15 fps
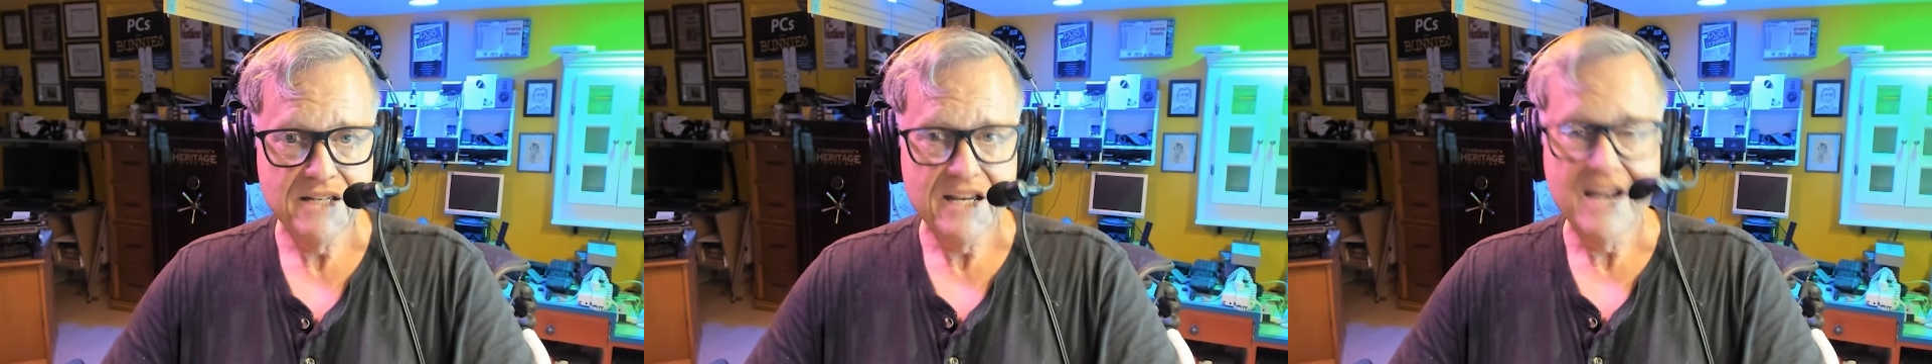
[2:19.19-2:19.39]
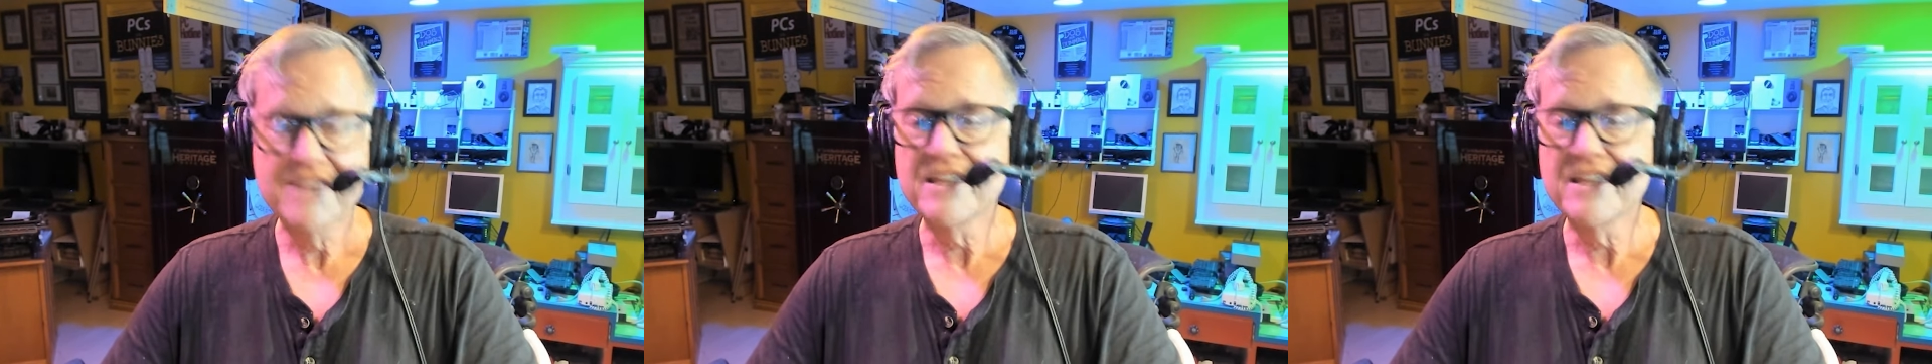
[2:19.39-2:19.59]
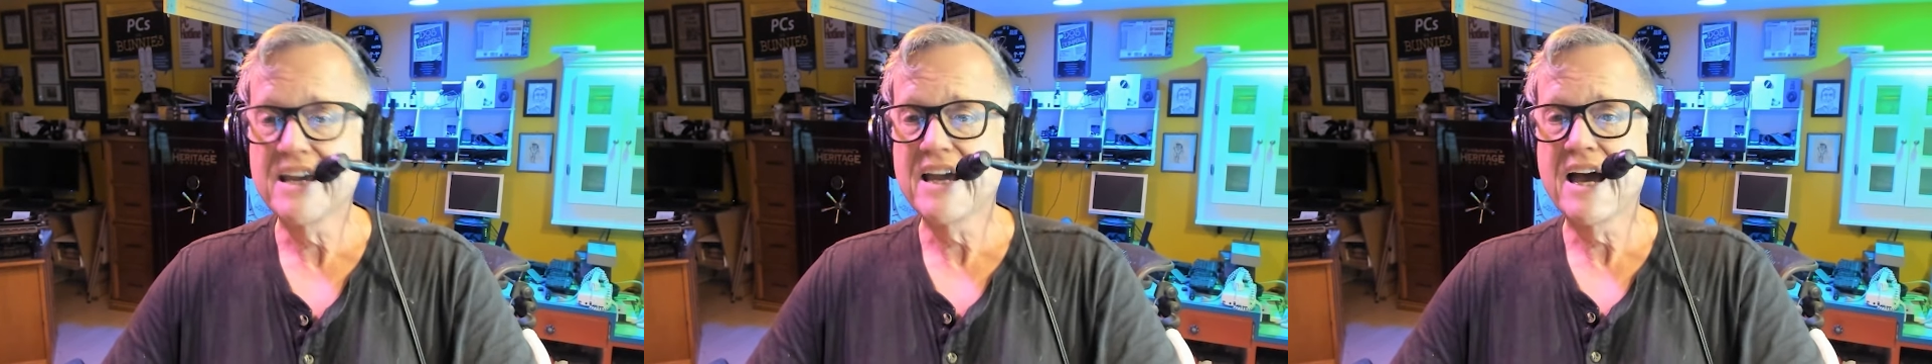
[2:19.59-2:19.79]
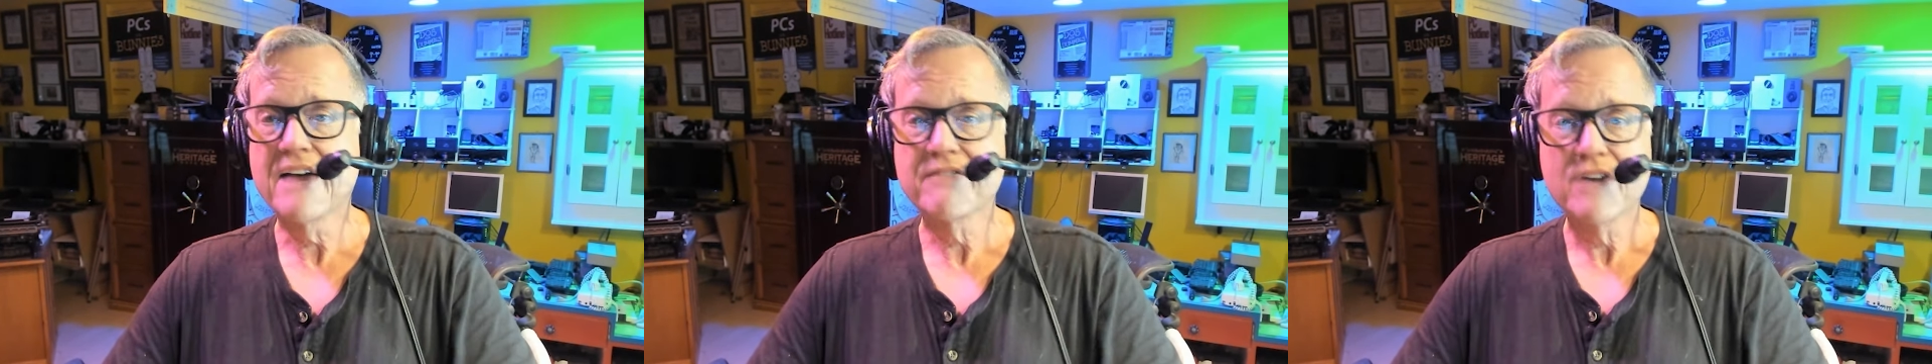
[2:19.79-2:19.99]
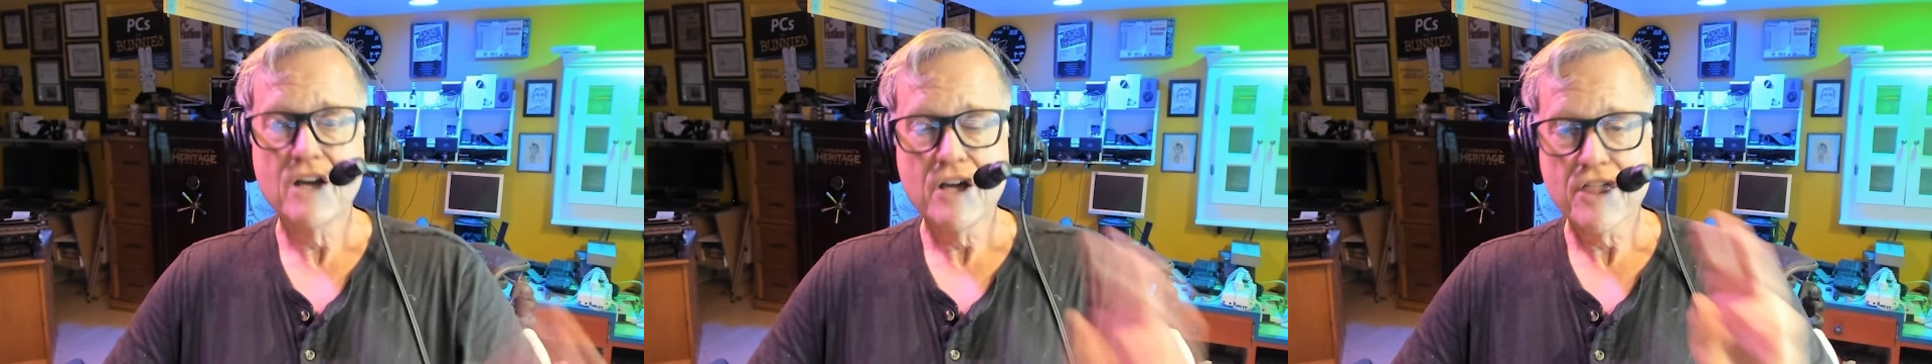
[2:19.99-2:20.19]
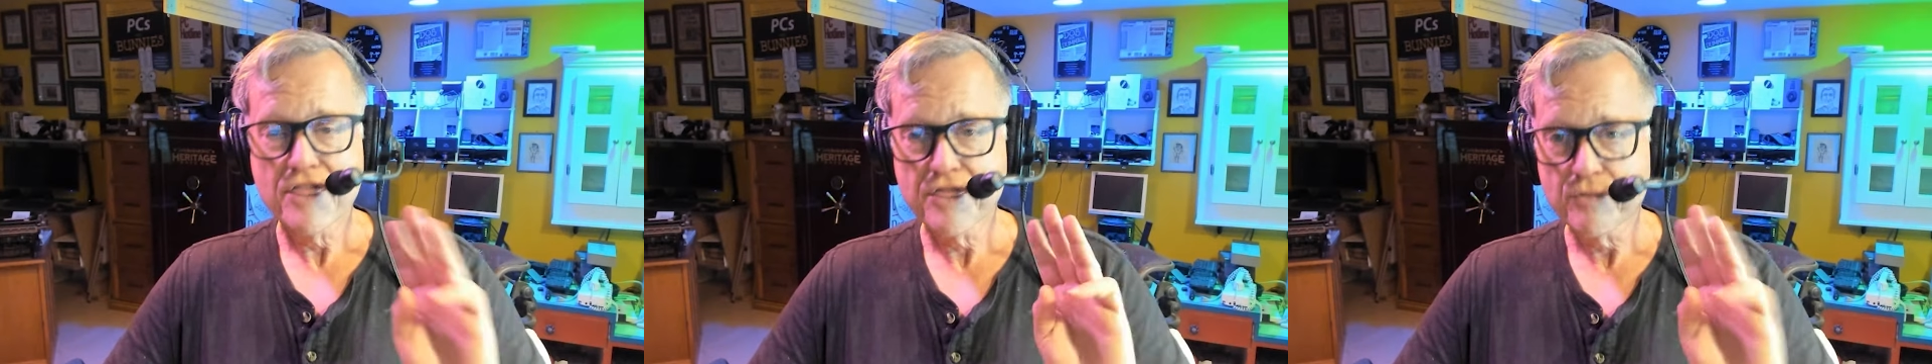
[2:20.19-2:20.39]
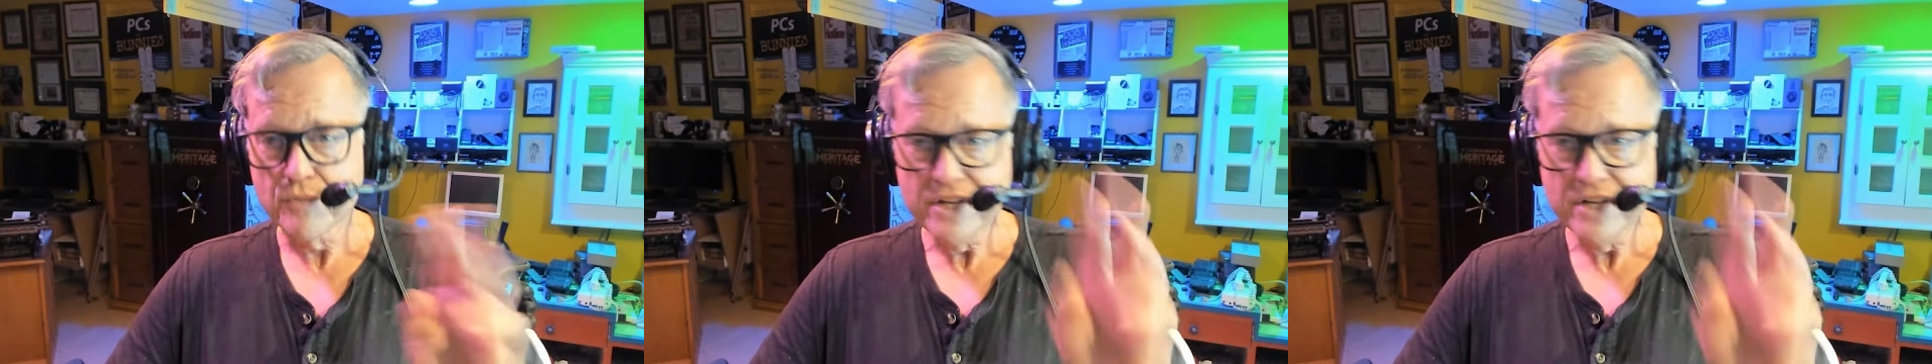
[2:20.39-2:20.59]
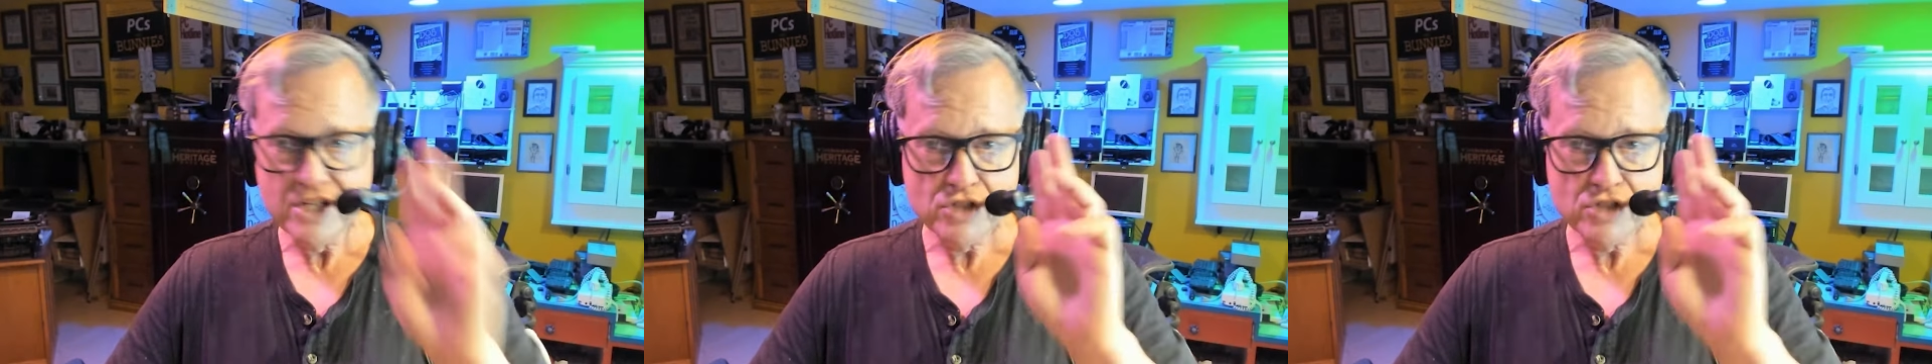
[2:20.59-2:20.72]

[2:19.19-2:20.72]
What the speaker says: and they have three